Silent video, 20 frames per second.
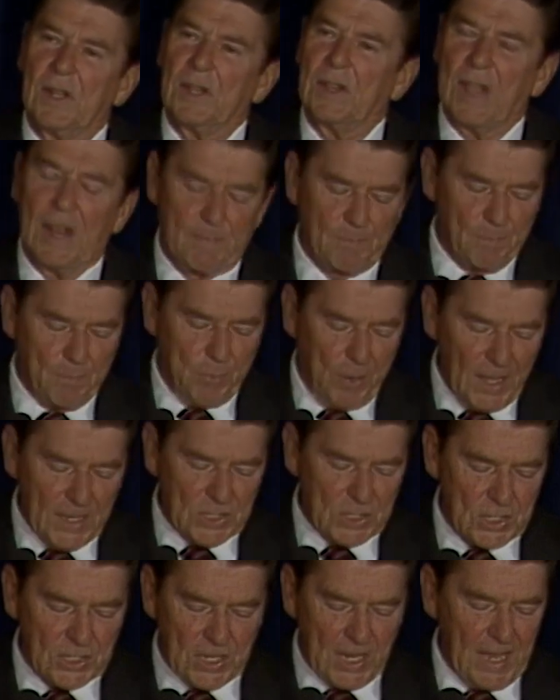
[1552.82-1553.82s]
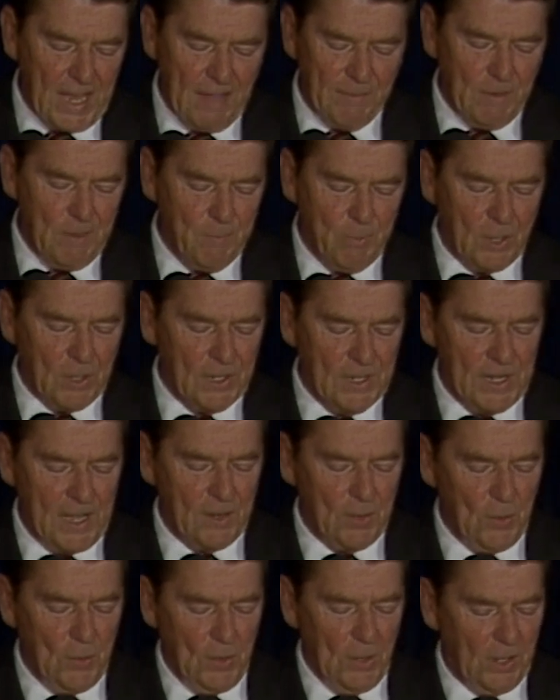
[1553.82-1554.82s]
that places a heavy burden
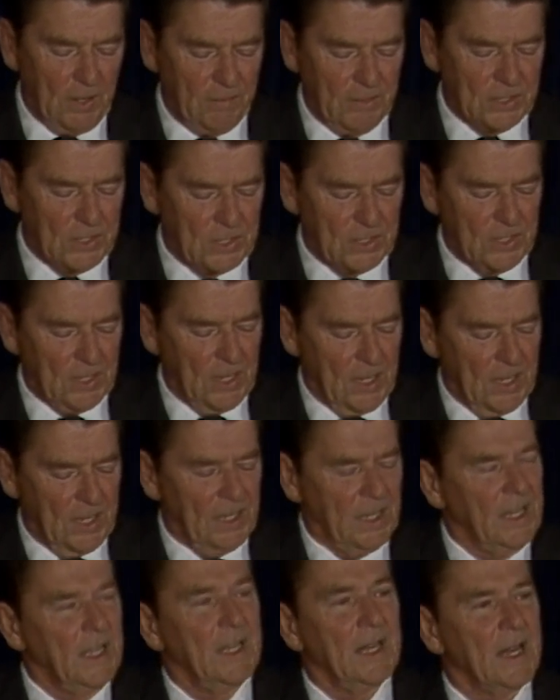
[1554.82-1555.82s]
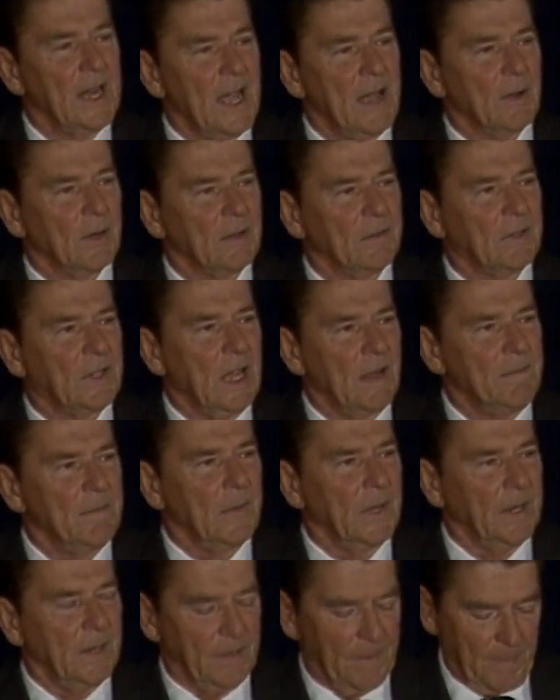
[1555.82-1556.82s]
on all of us, in and out of
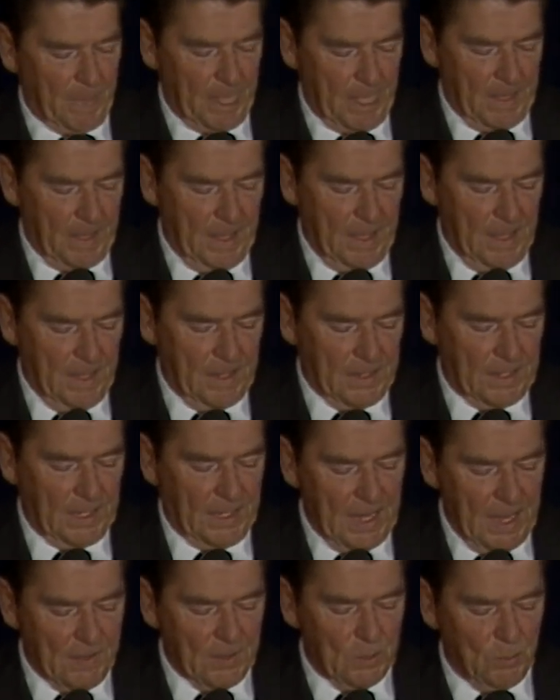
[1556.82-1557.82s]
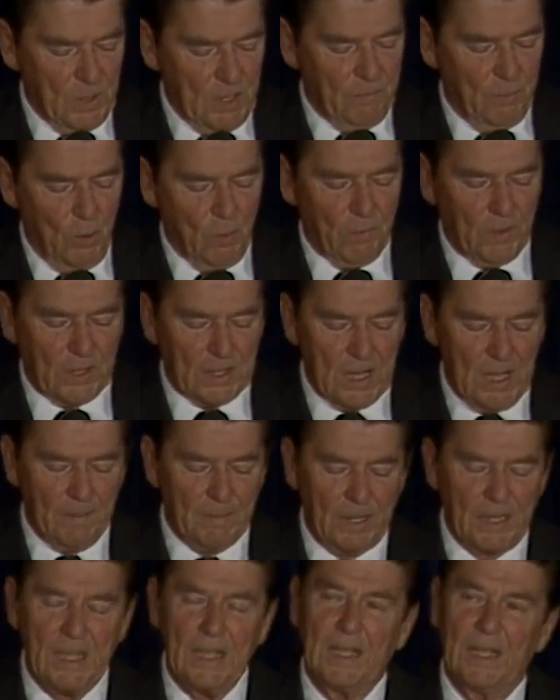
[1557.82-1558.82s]
government. Together, we've overcome
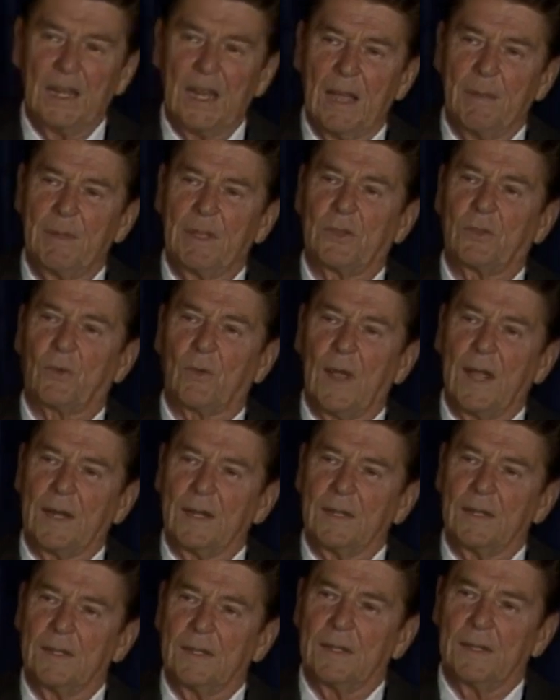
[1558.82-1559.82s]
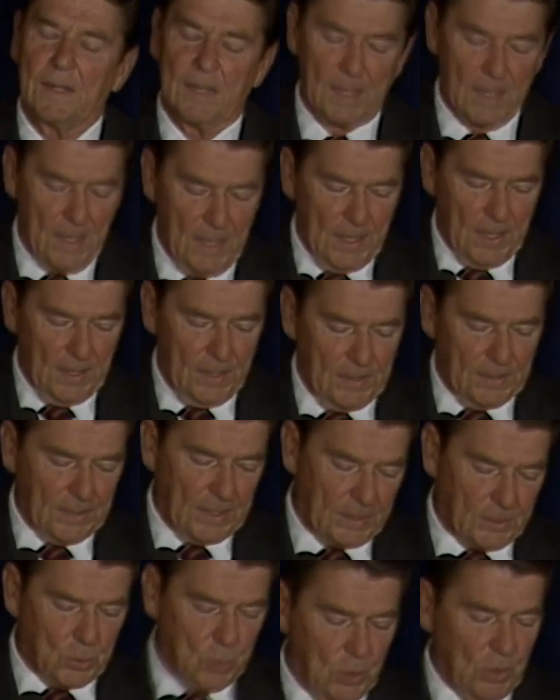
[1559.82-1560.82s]
an economic threat
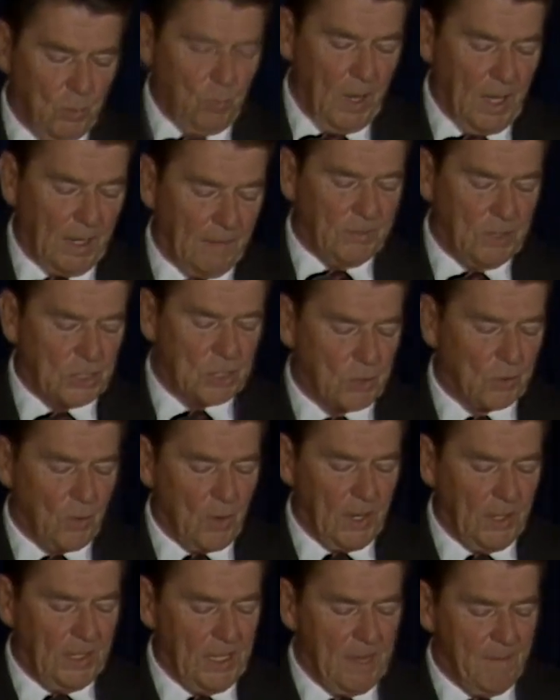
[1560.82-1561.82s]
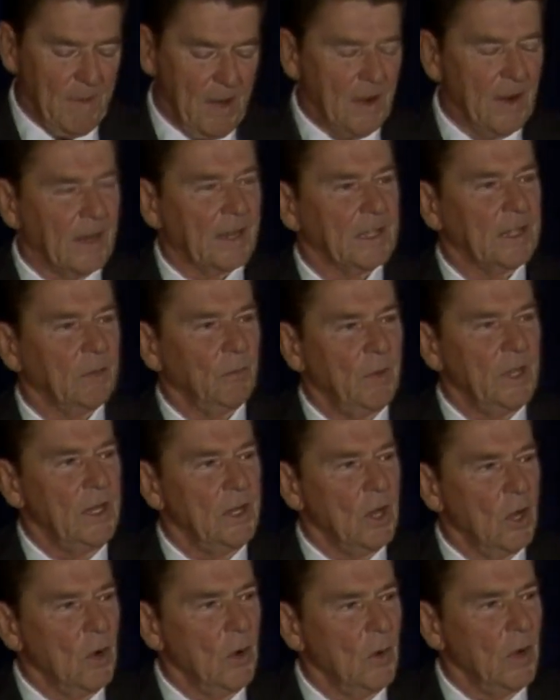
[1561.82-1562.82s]
that could well have destroyed the America that we
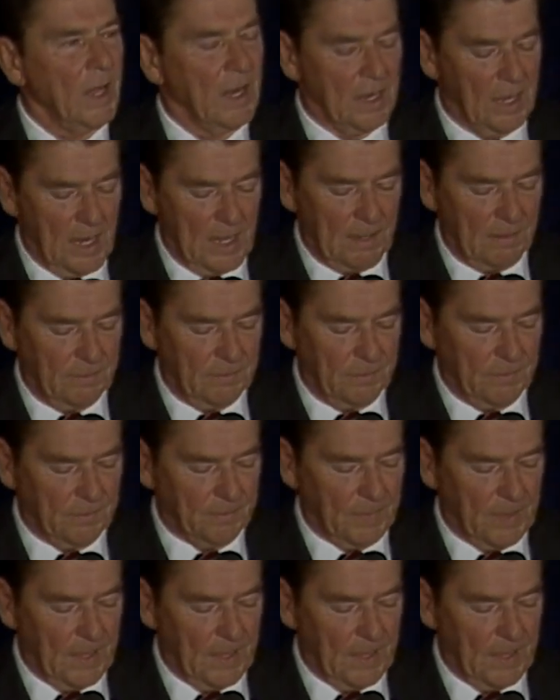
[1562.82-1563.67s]
know and love.